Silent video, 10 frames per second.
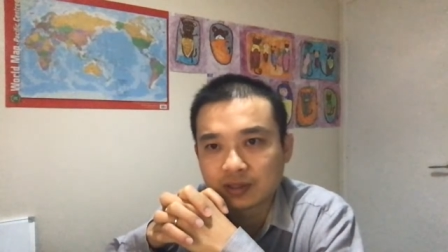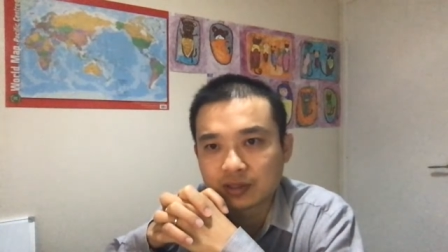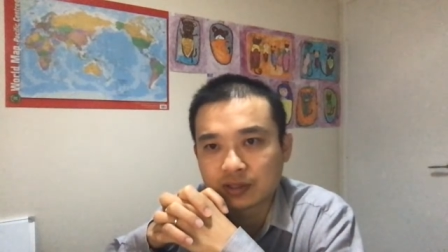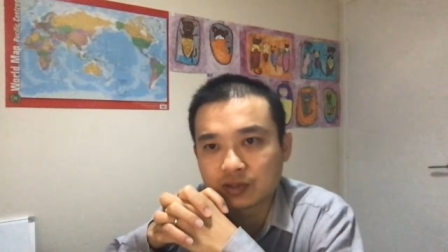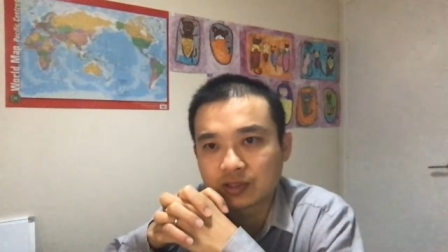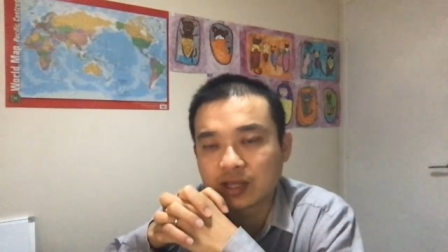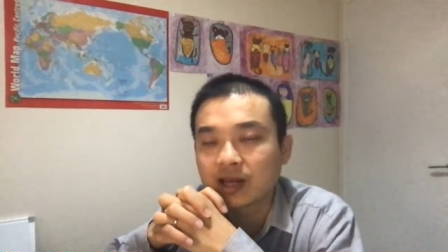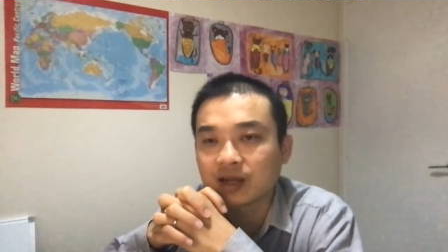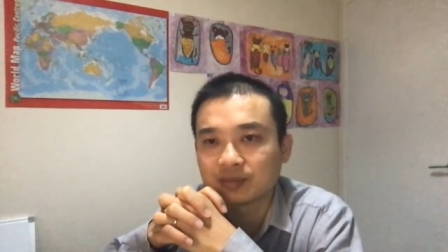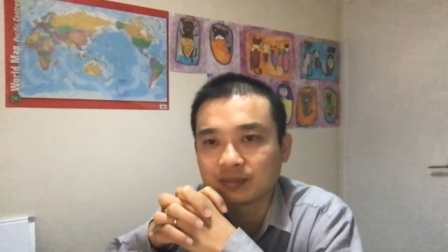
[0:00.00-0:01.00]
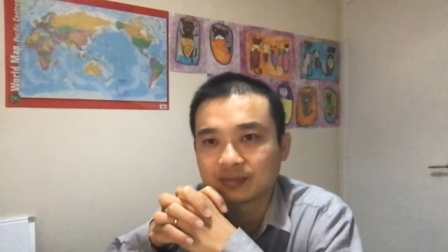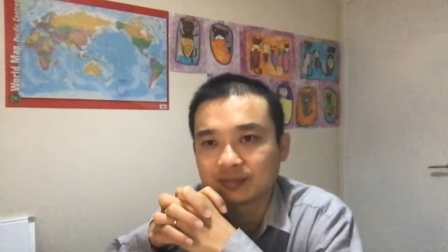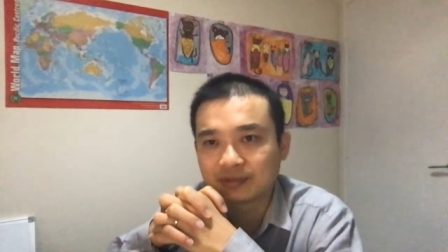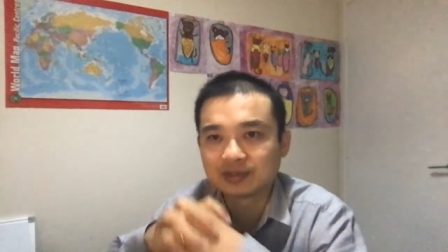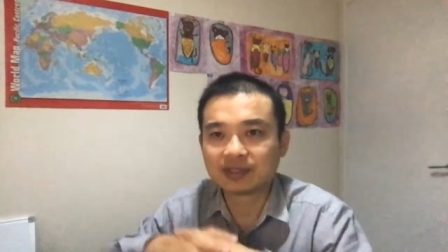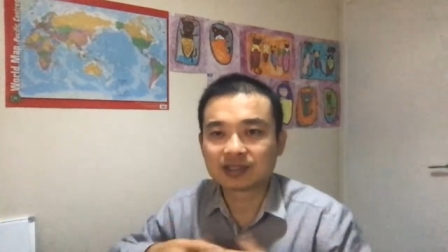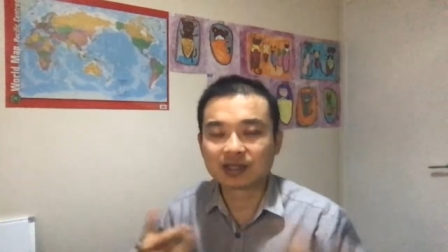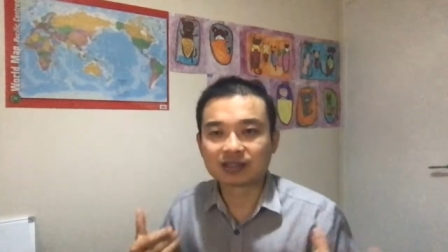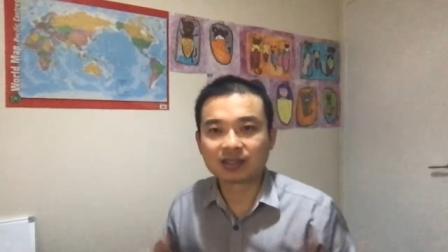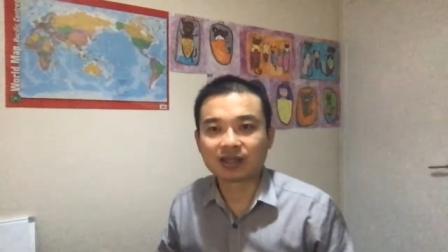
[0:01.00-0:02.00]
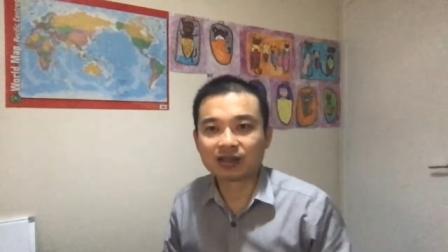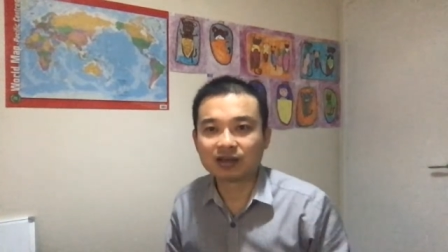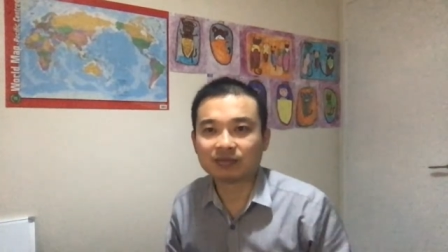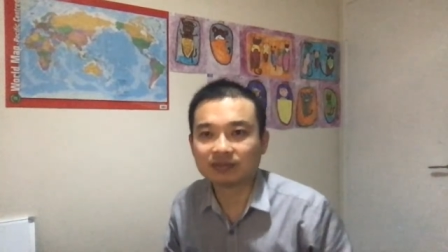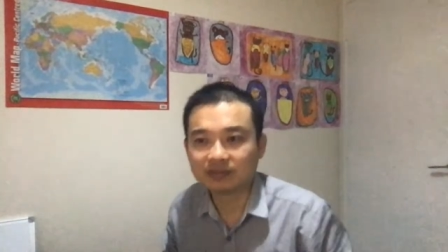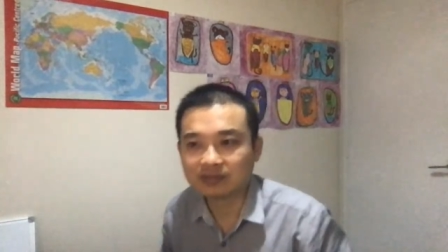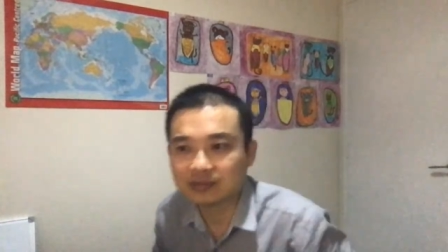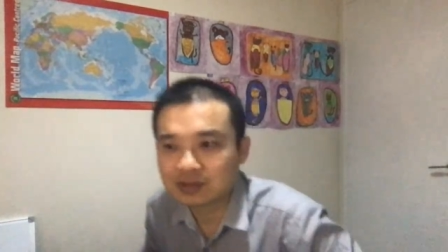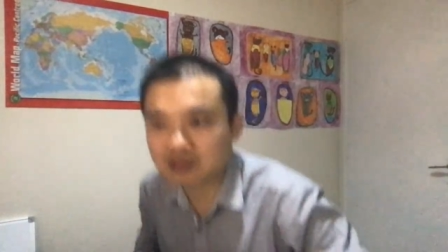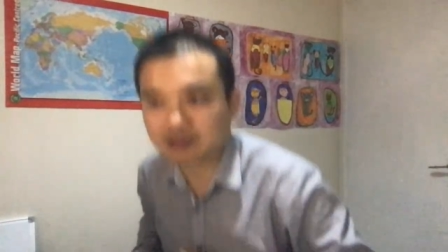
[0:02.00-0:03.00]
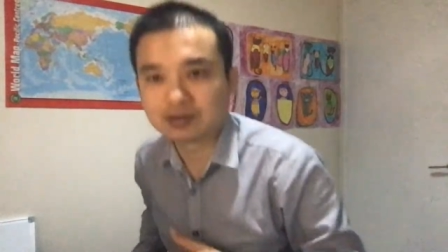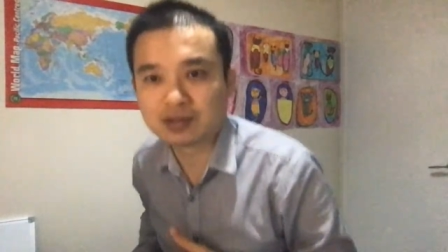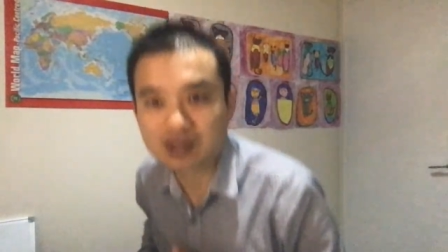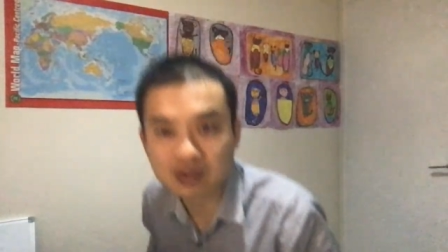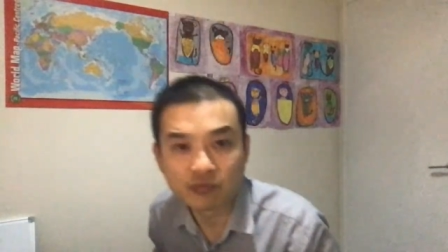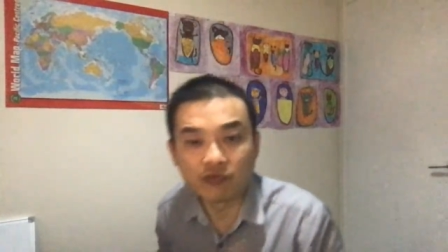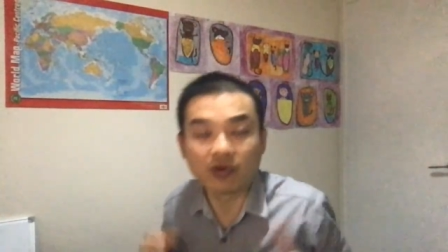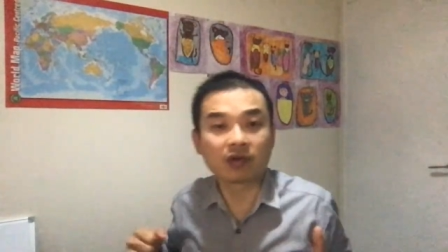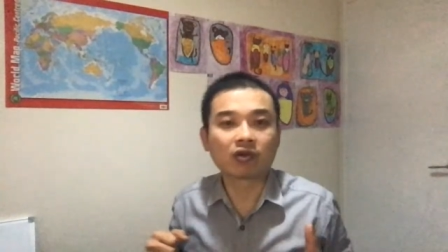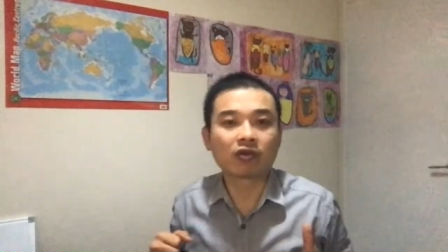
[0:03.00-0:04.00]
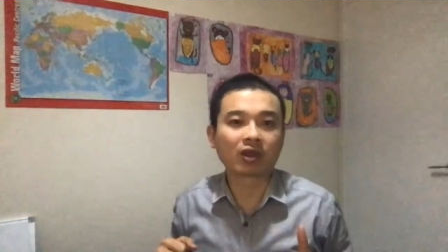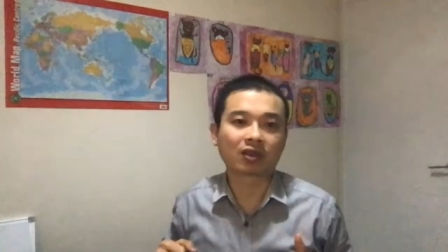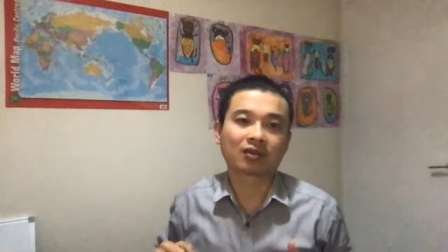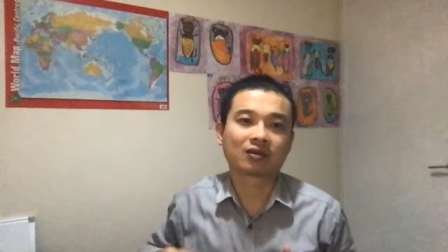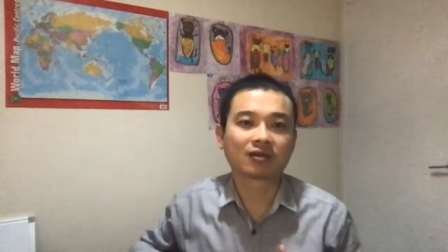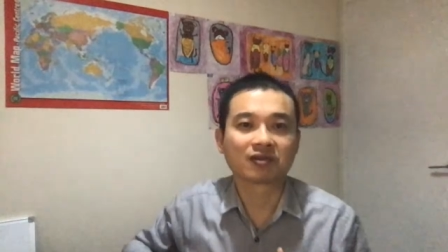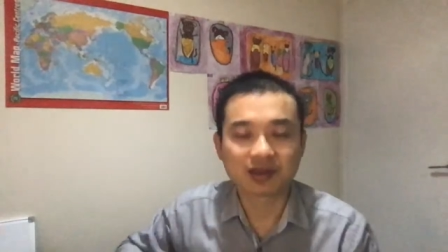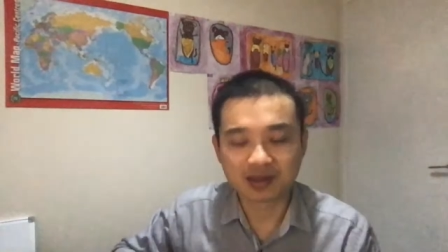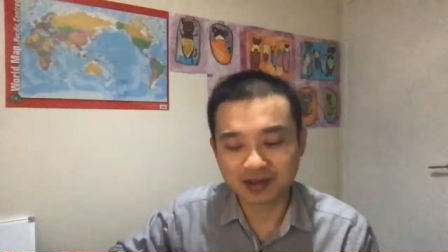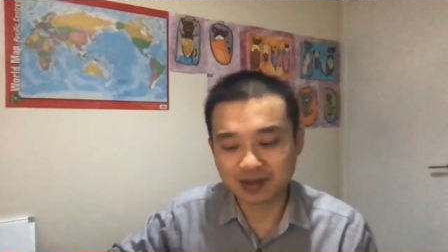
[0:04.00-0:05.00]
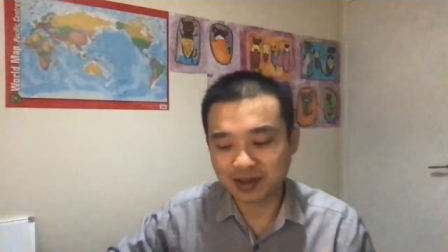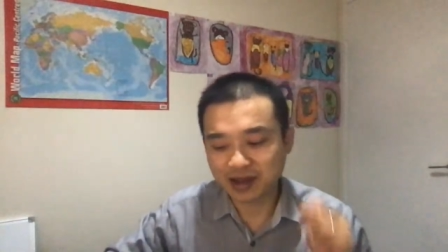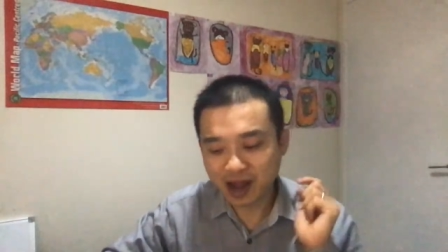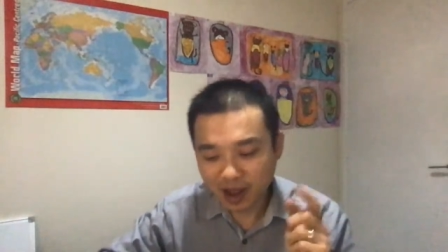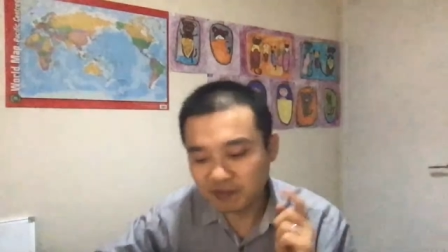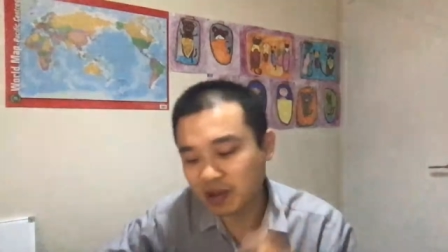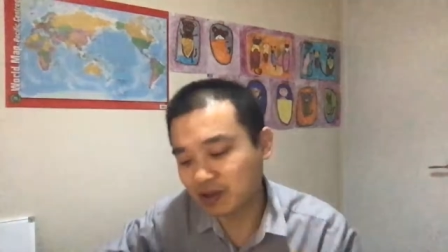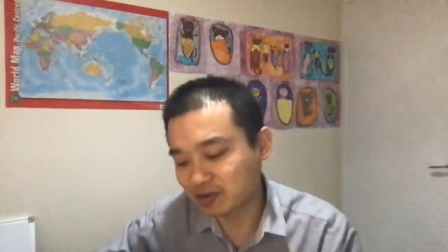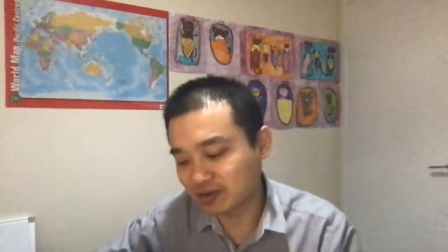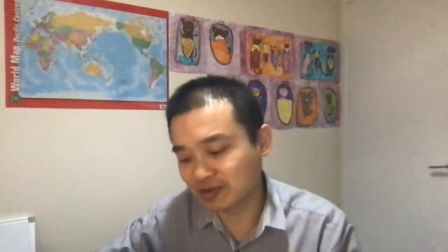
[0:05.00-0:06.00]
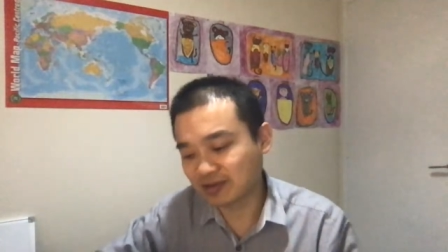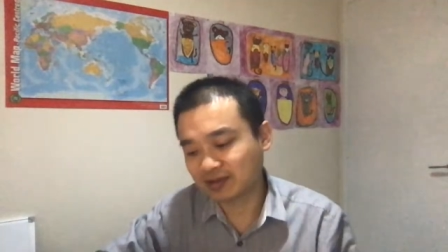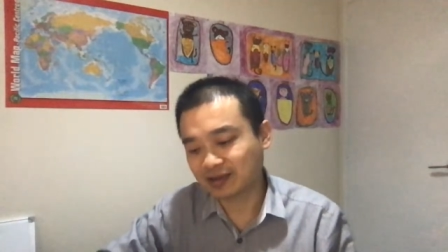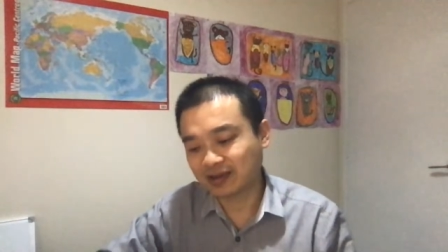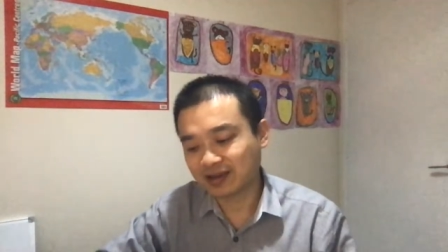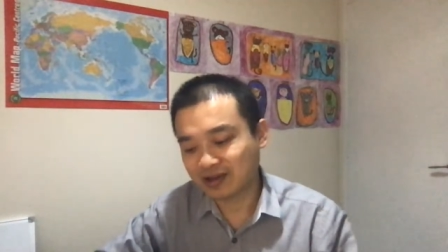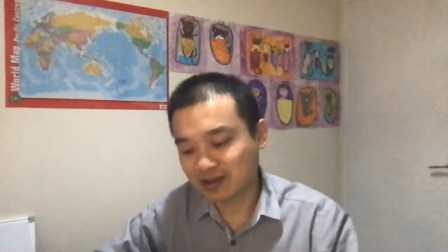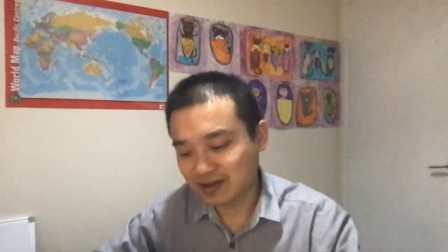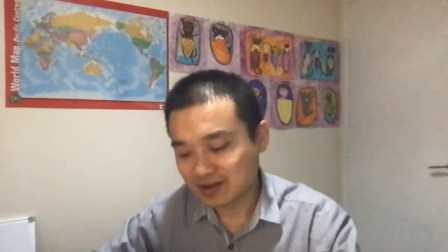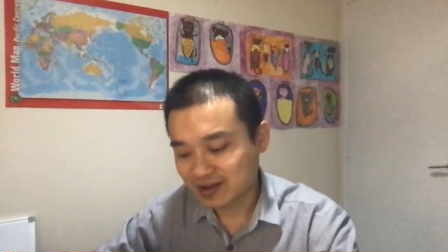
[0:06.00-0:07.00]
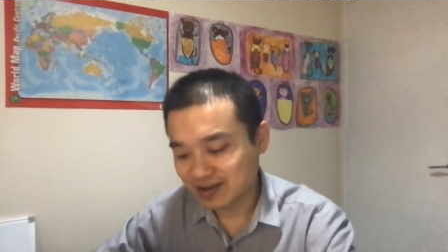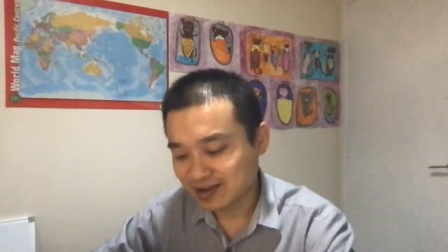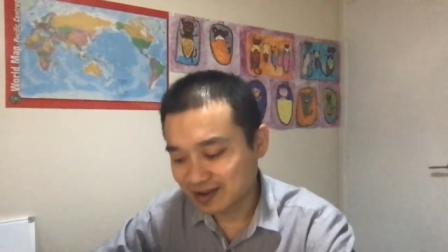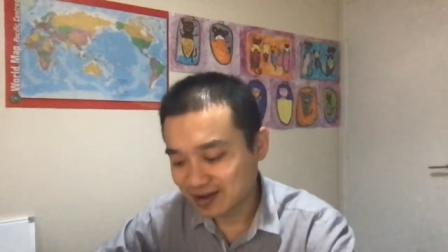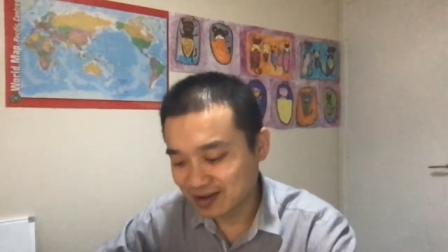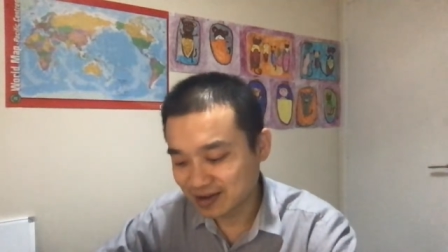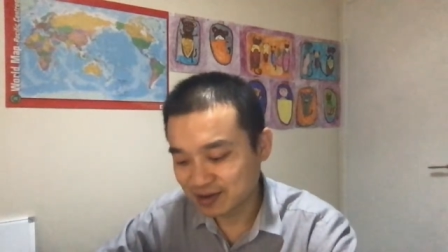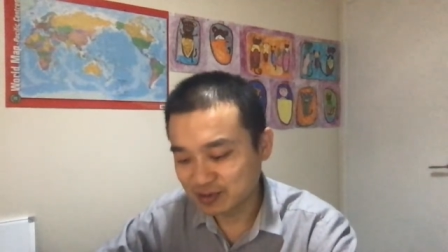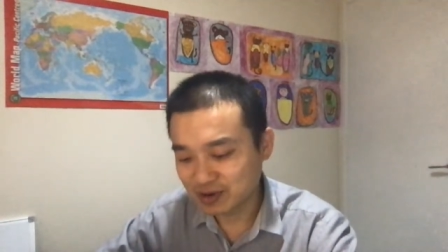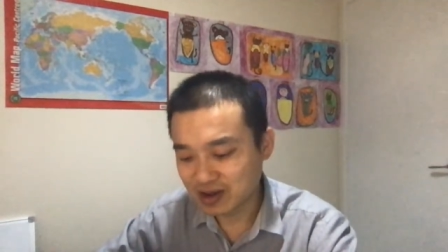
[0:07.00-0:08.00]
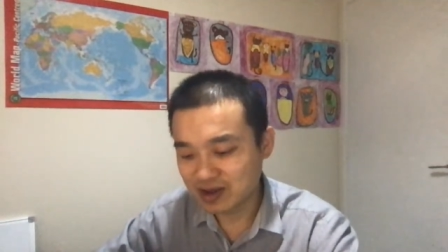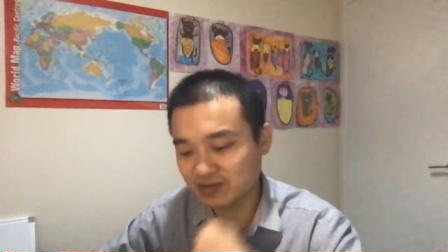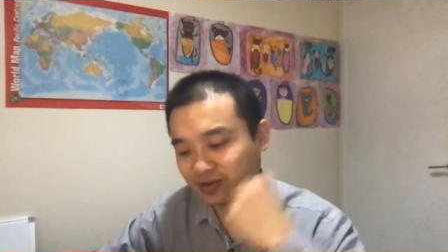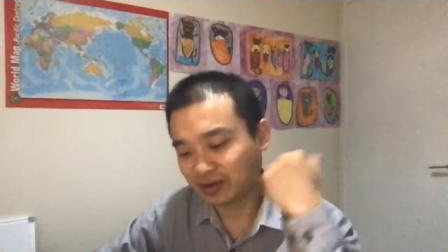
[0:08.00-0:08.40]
So stand up, just like standing up. It's very quick. Okay. And I have patients who have